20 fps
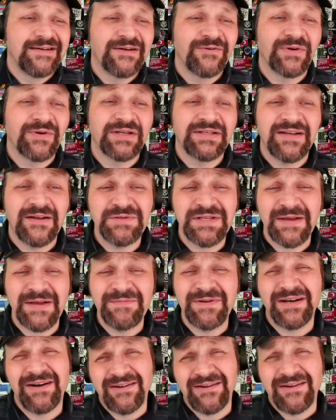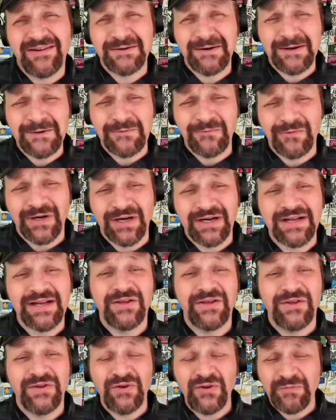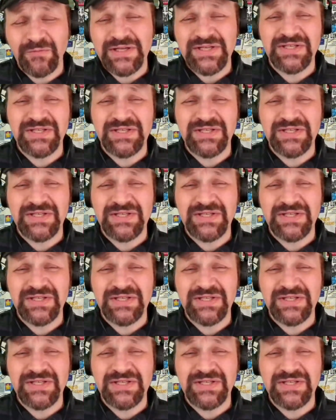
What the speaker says: When it comes time to alter artwork, you'll be